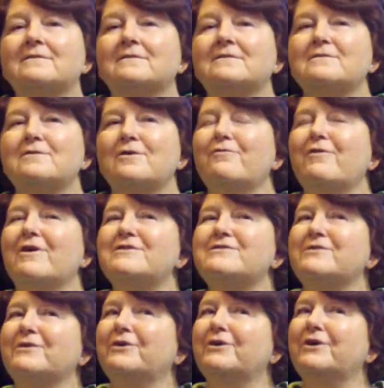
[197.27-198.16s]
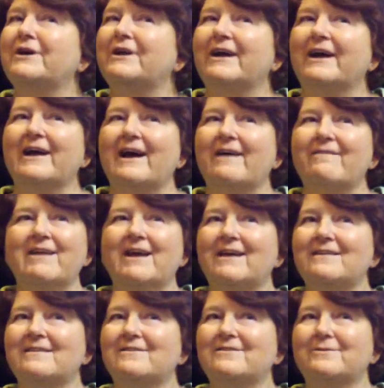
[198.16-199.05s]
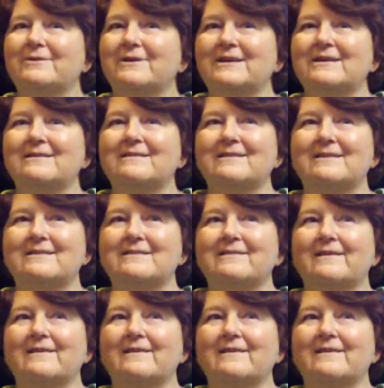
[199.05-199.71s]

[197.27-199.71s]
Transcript: So far, so good. I haven't had to do anything.